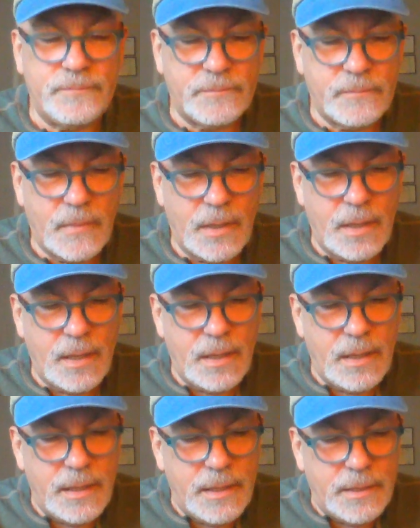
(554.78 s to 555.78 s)

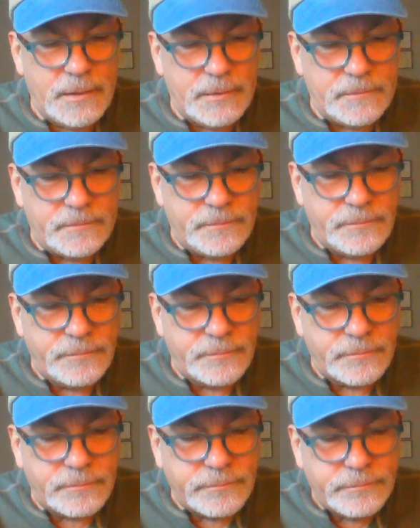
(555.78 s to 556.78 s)

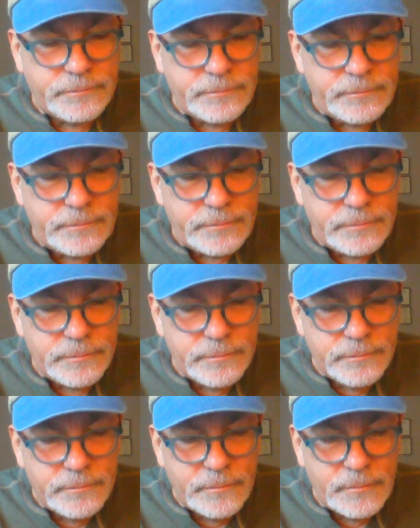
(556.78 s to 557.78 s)

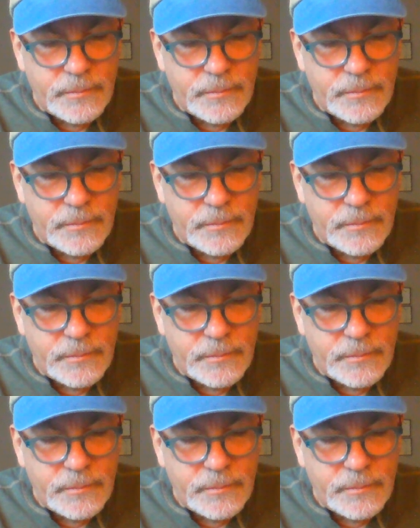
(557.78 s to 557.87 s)
[no speech]